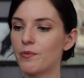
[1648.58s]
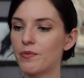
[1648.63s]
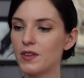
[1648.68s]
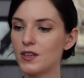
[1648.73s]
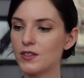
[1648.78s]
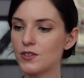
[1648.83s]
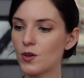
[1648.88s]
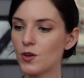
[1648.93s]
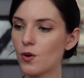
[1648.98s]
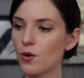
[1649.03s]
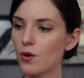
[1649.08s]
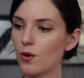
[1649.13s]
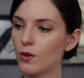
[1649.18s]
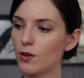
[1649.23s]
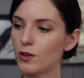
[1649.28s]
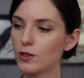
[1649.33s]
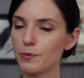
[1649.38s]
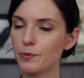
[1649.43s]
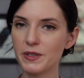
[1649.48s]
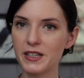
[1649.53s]
these
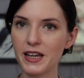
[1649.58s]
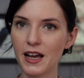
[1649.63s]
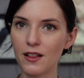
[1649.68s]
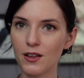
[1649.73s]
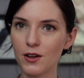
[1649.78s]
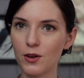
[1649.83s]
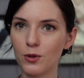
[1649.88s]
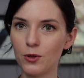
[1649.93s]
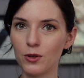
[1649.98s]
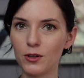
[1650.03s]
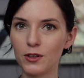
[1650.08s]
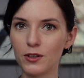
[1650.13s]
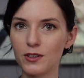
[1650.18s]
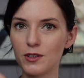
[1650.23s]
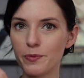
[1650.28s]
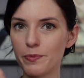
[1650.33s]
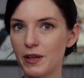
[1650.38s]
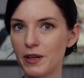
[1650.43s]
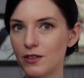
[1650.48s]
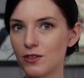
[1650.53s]
gold, metallic
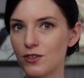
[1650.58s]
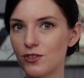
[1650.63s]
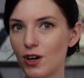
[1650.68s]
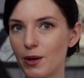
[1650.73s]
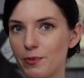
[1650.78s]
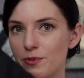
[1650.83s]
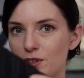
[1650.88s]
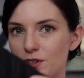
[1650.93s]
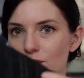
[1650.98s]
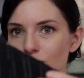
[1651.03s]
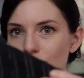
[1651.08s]
gold pinstripes